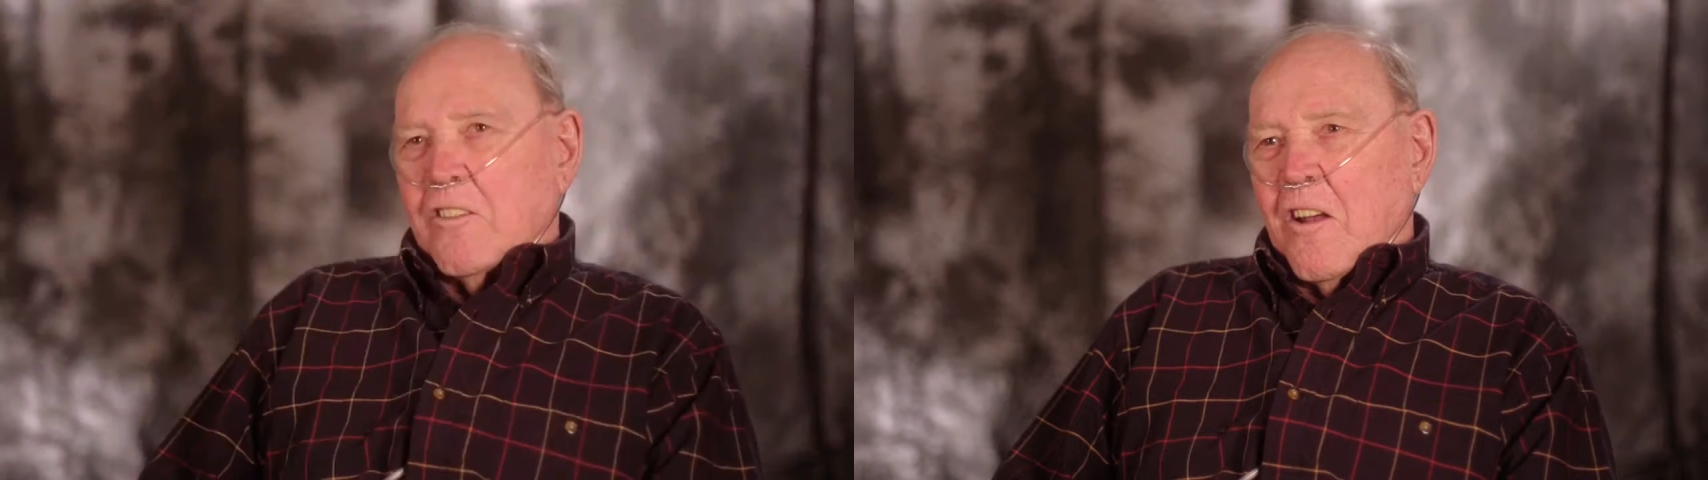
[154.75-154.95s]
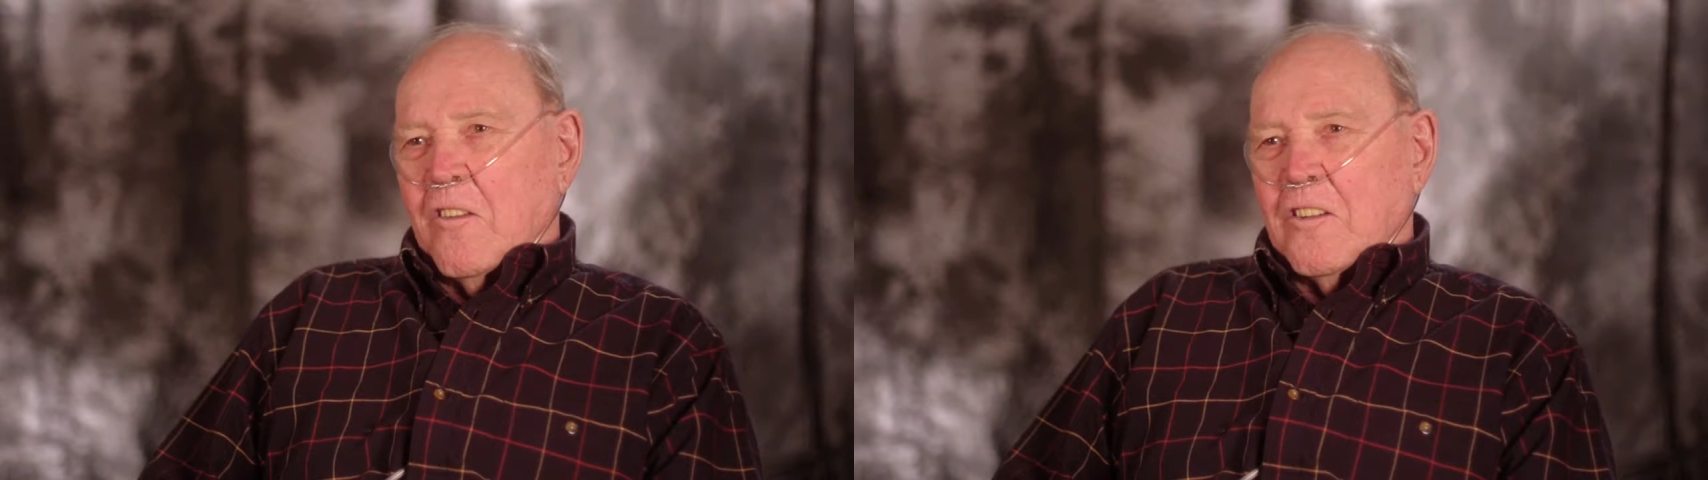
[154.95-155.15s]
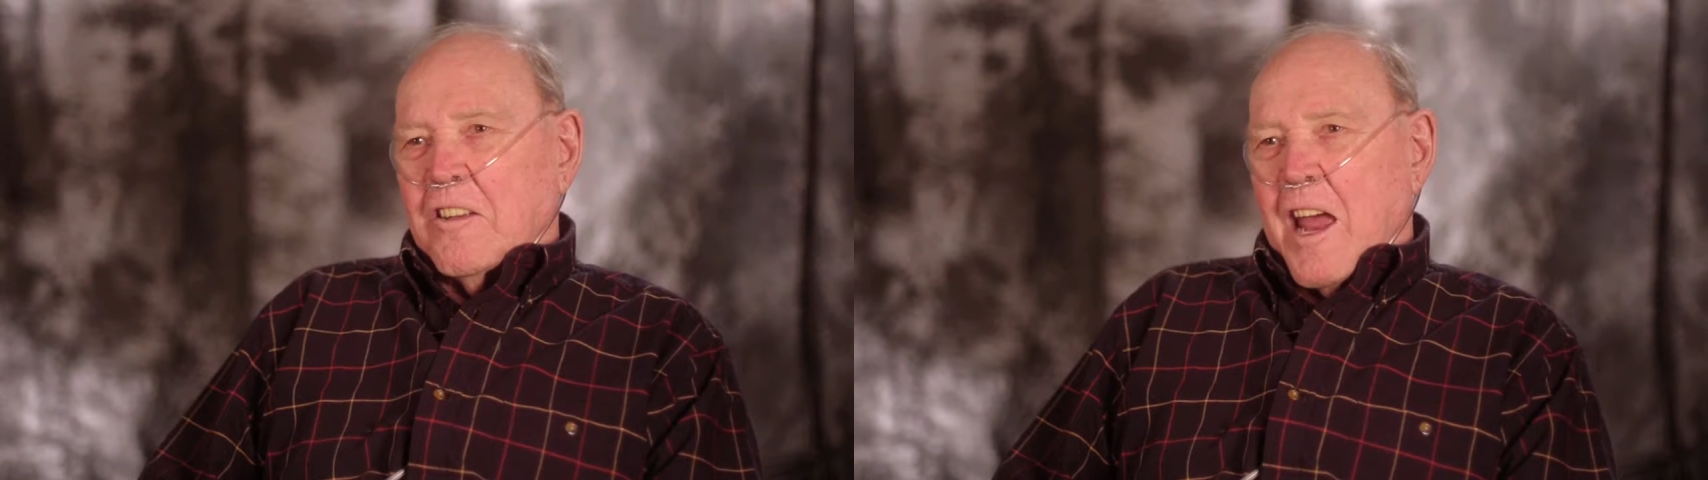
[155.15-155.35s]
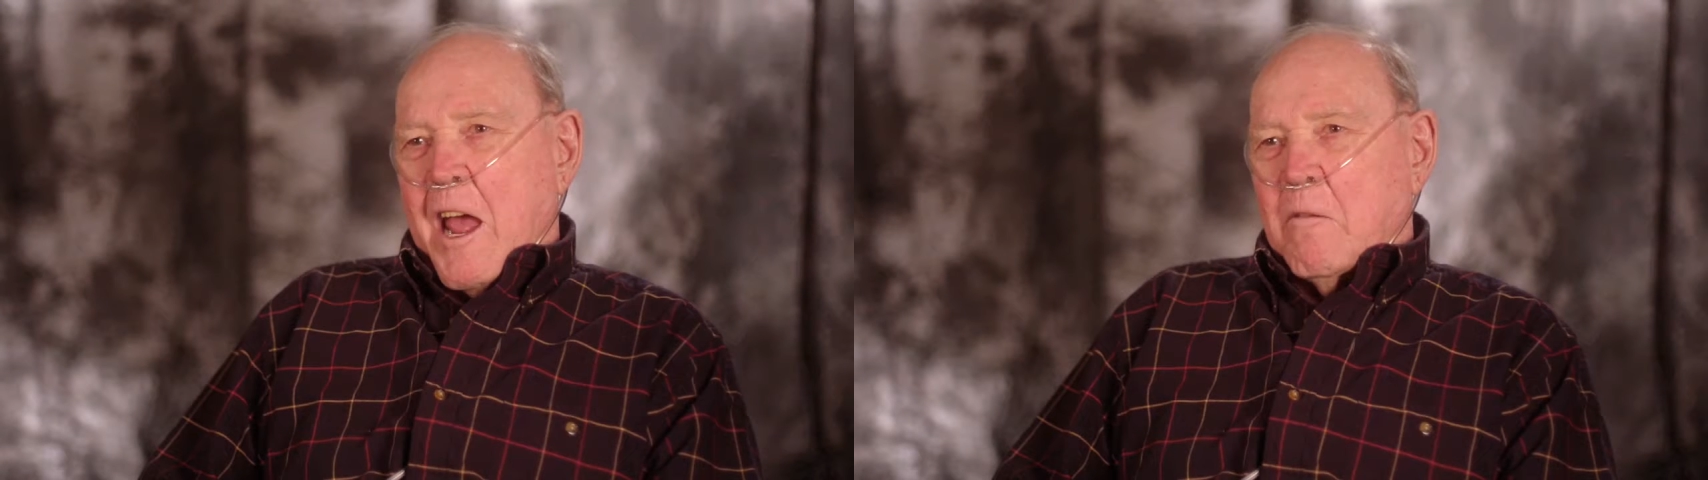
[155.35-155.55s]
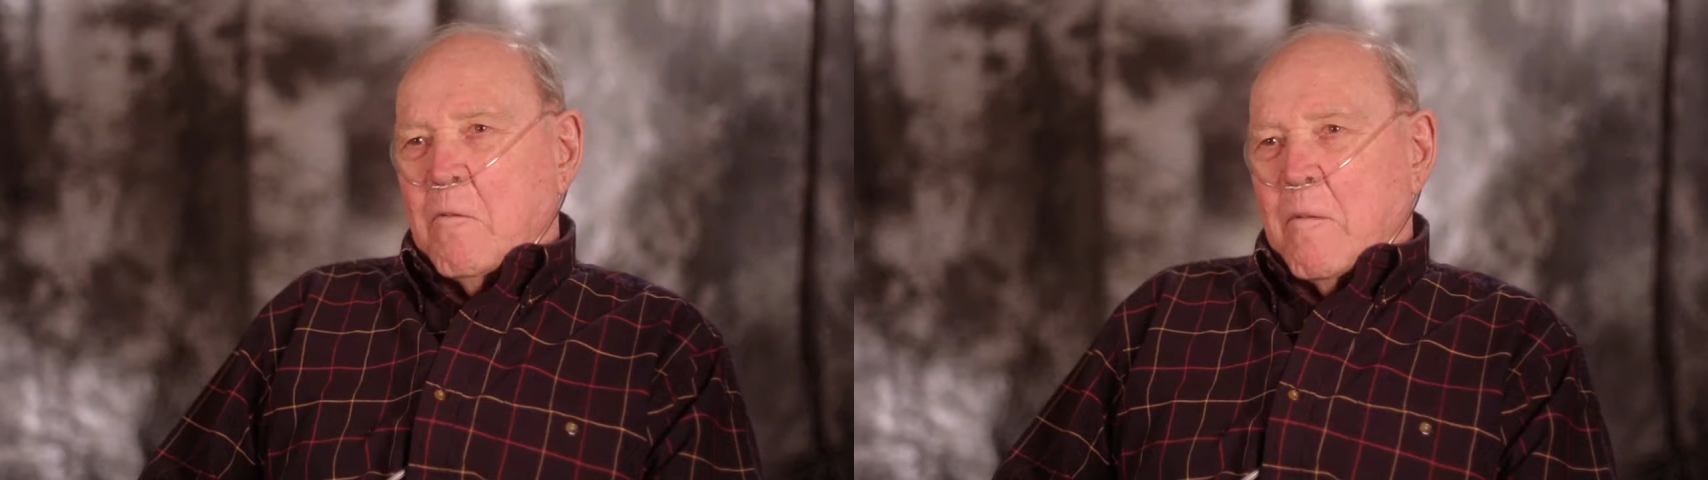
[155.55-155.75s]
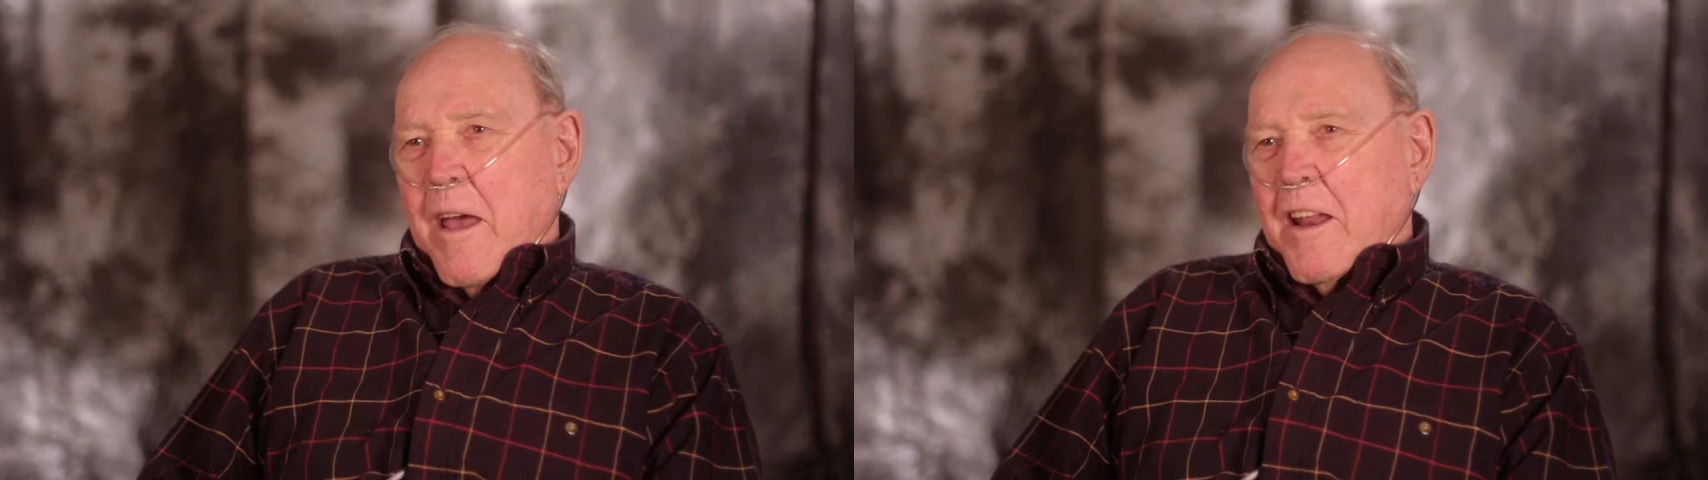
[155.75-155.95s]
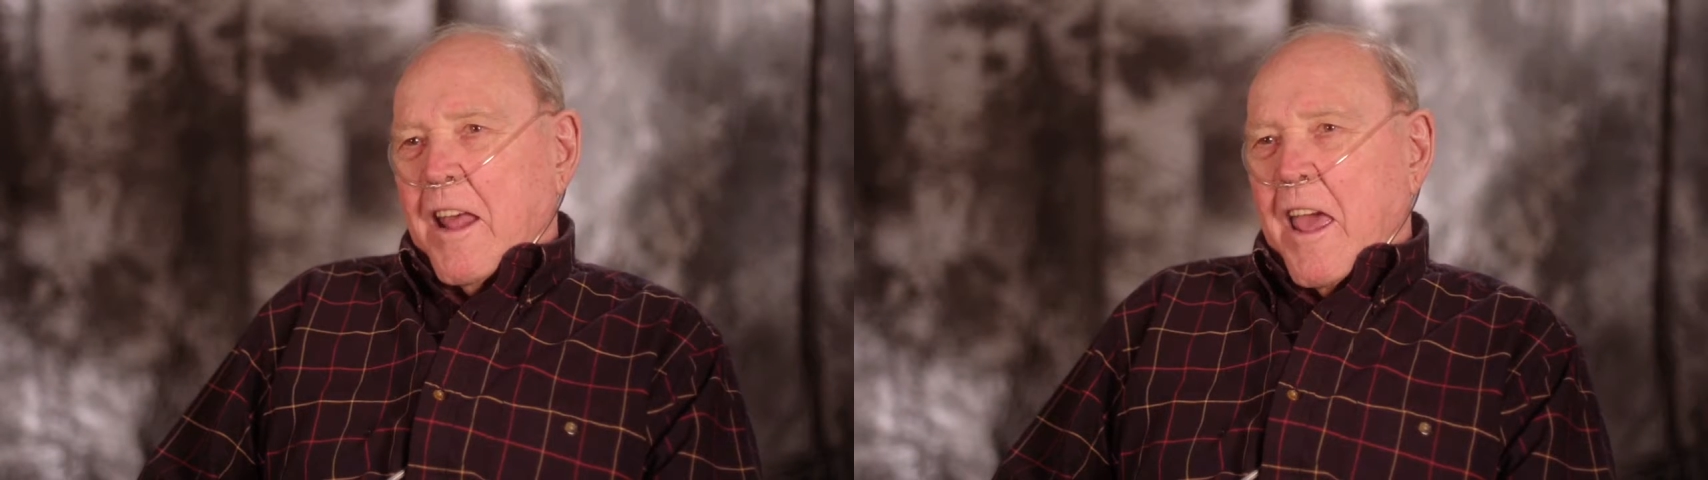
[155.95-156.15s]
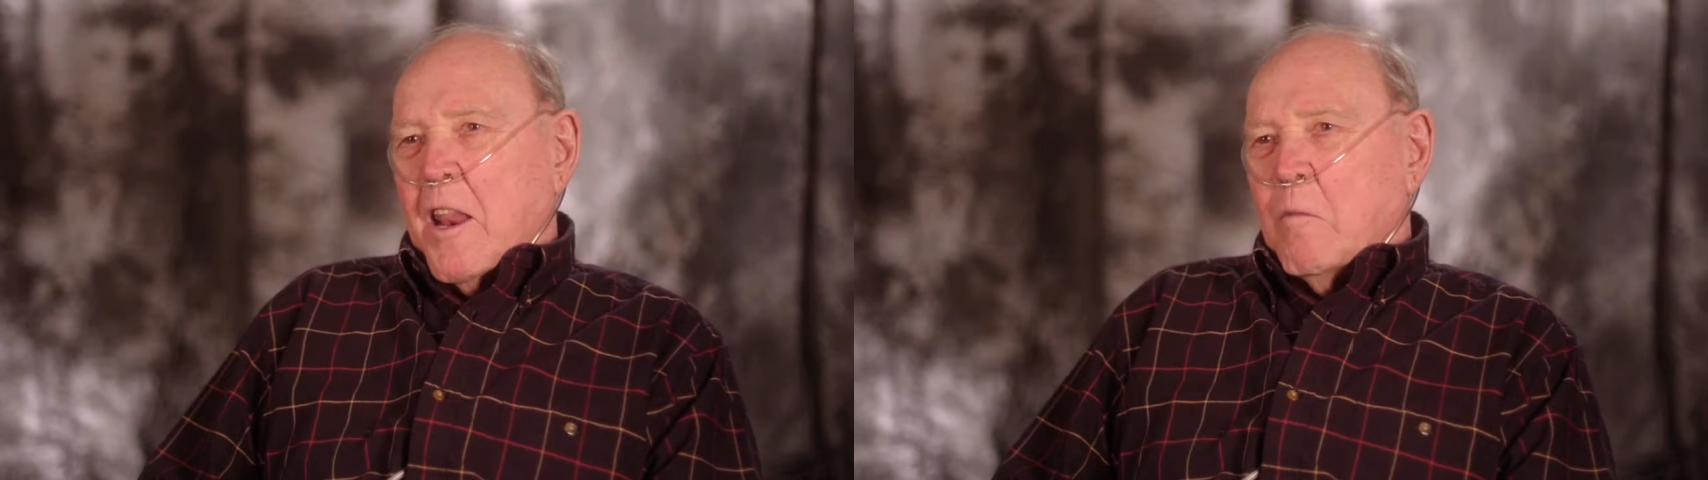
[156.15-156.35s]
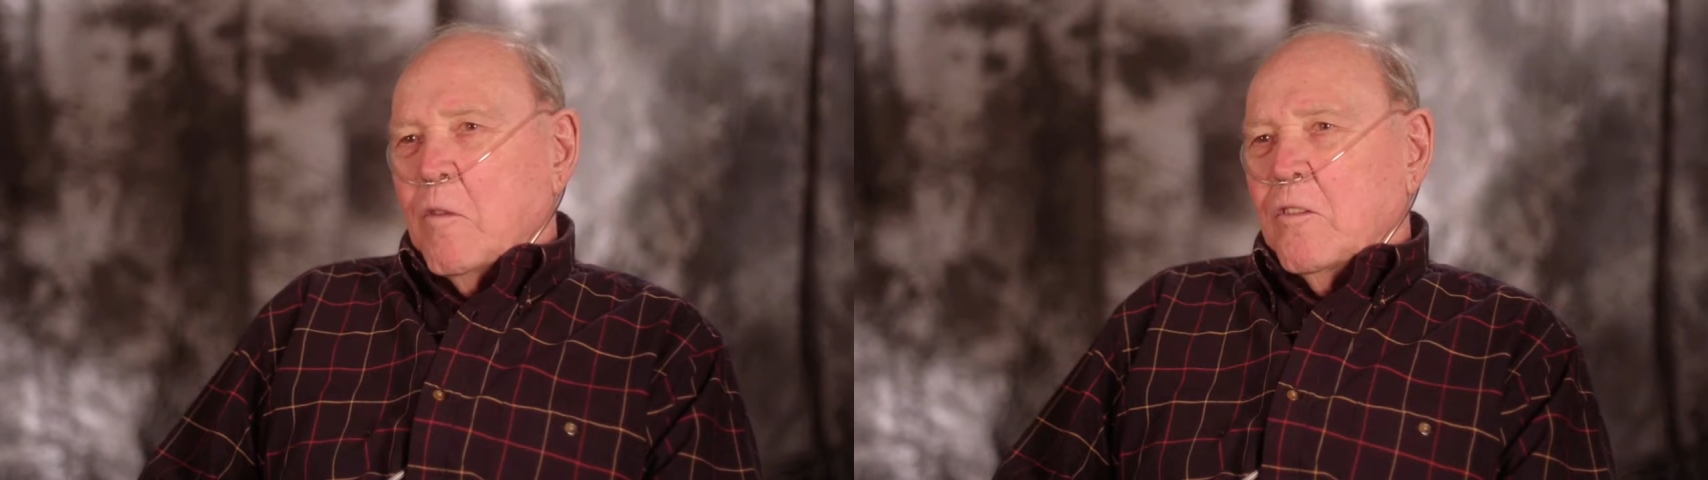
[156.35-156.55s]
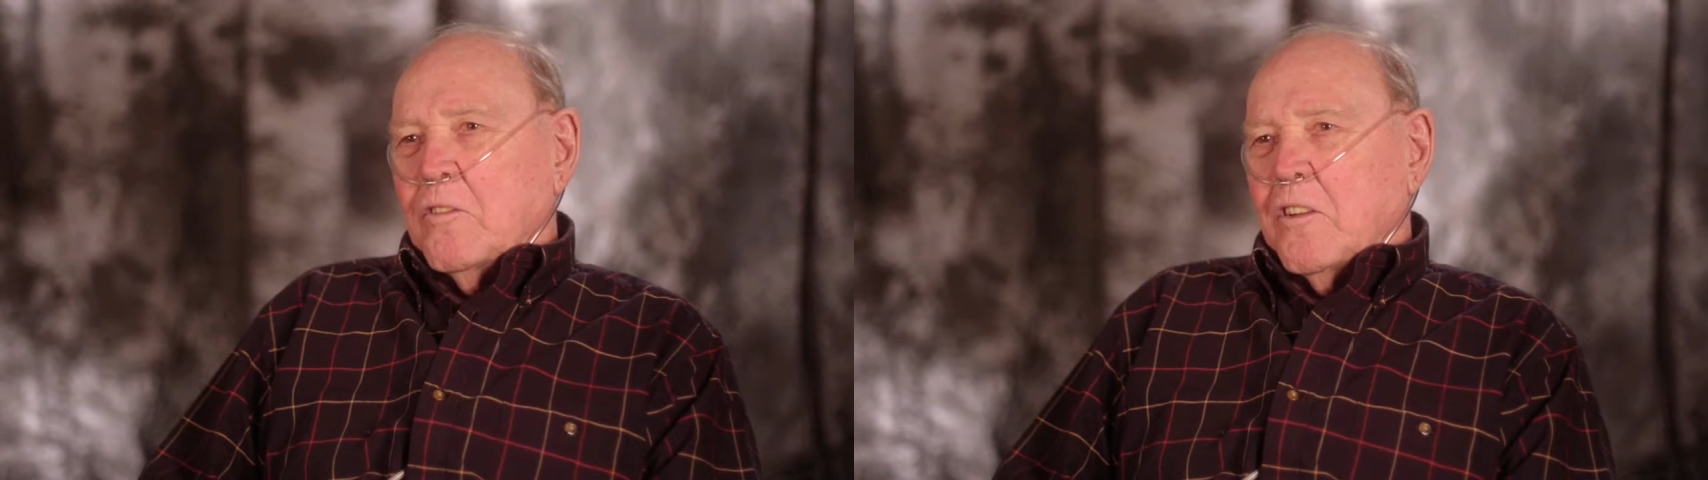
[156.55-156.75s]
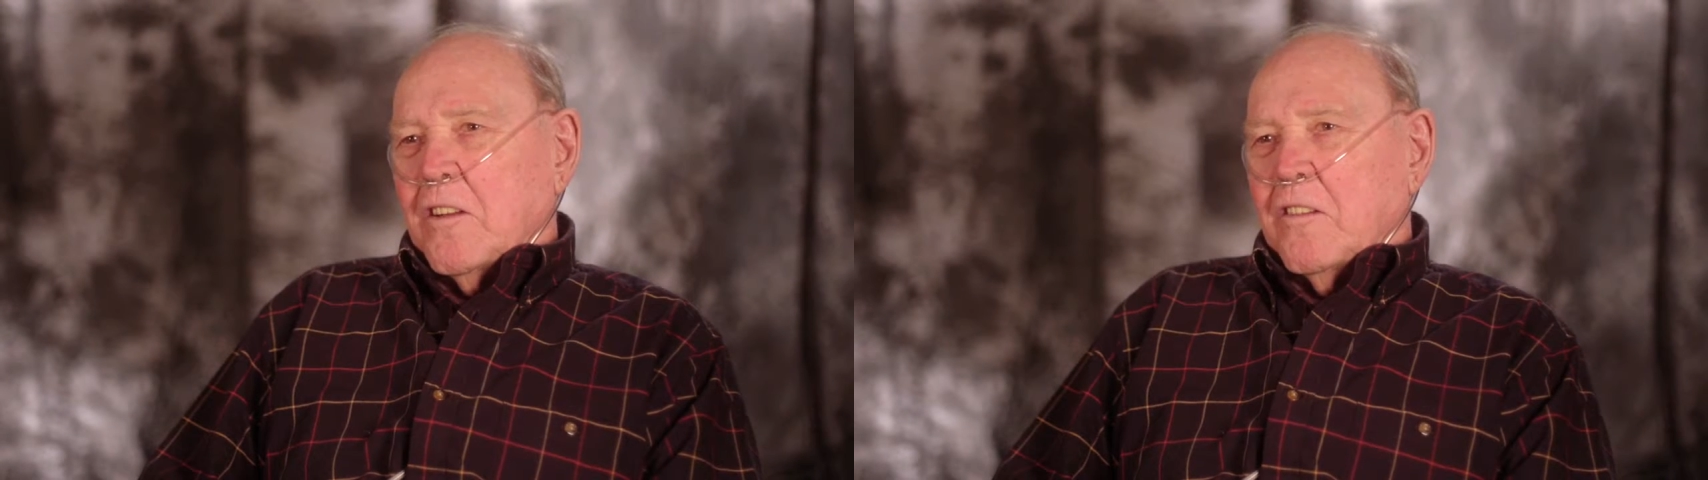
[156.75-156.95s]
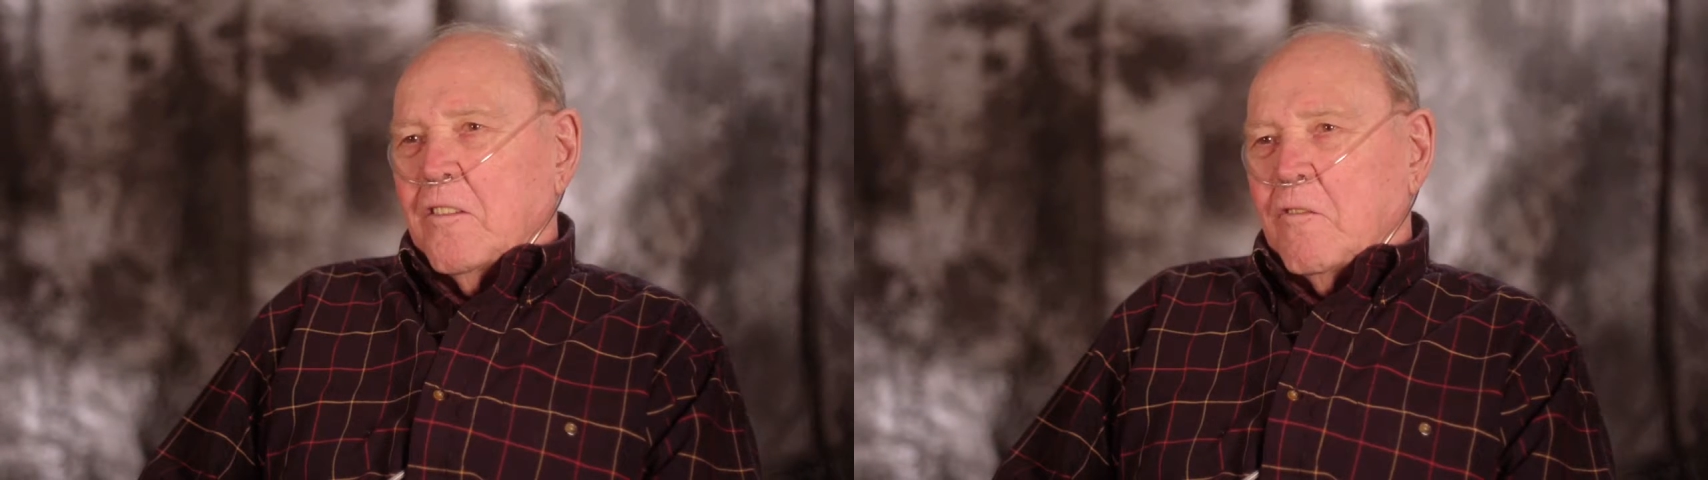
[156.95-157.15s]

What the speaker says: all the time about animals and